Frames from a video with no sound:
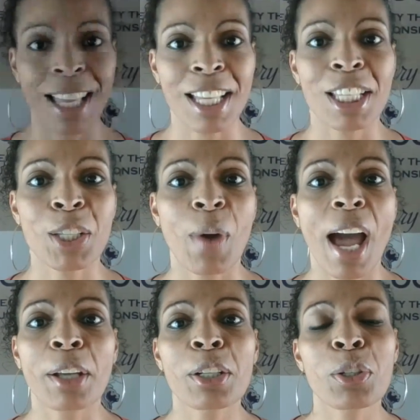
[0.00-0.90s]
So
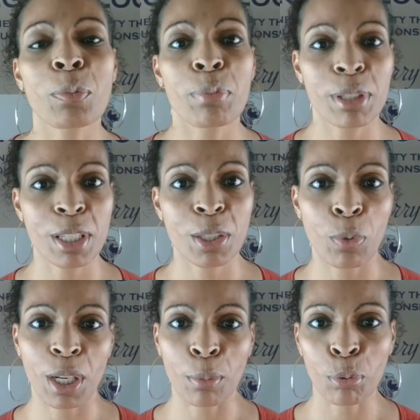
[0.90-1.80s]
how does your business
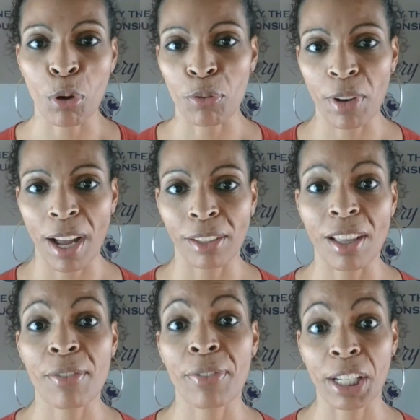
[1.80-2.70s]
credit profile
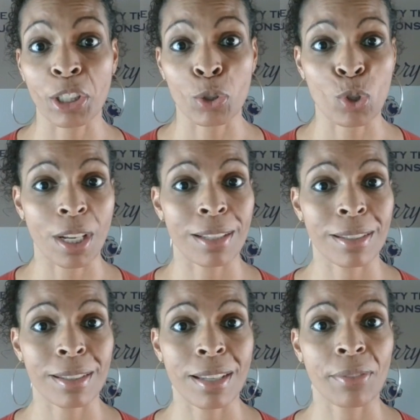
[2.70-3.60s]
affect your
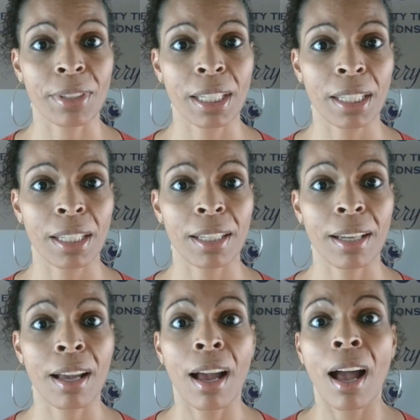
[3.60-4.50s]
chances of getting
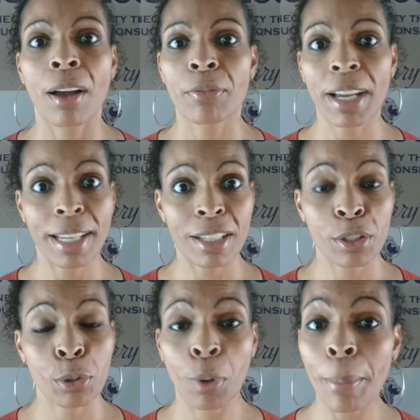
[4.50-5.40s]

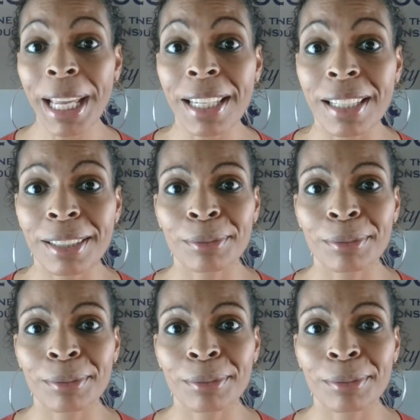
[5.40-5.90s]
financed through a bank?